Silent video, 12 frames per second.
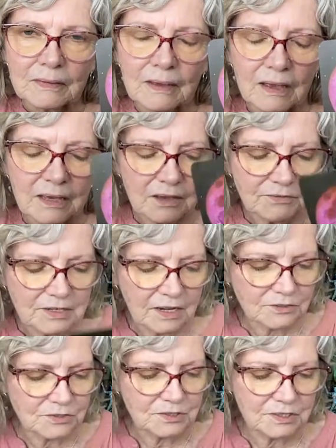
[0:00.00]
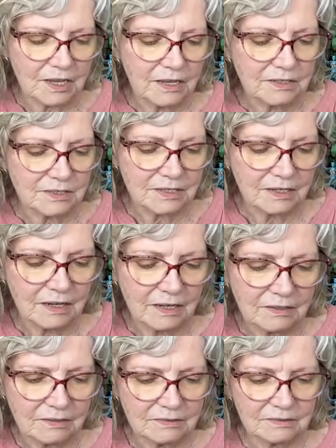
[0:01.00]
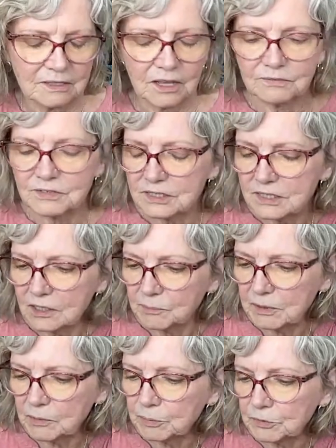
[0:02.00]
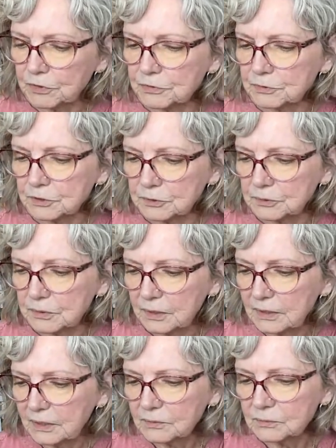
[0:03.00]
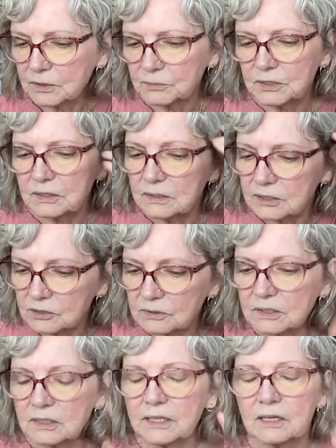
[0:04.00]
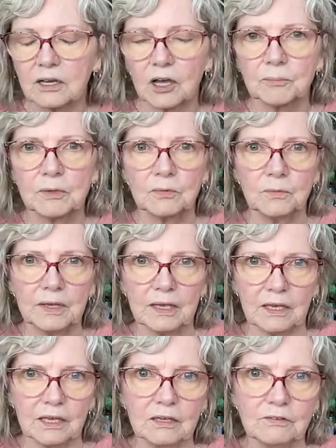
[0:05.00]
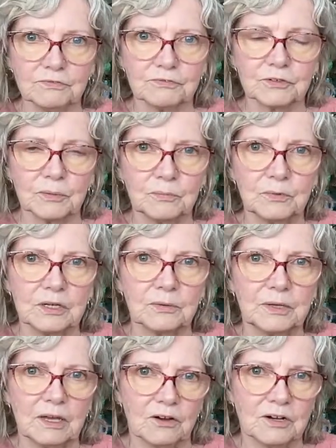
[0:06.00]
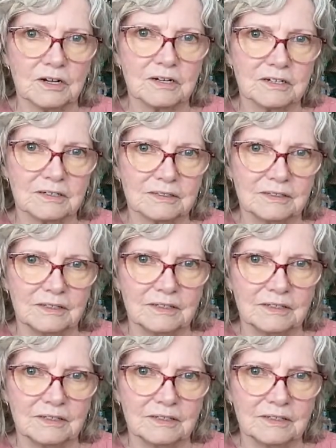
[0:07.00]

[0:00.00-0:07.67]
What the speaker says: I have an exercise that I love to take people through where we literally come away from where we are,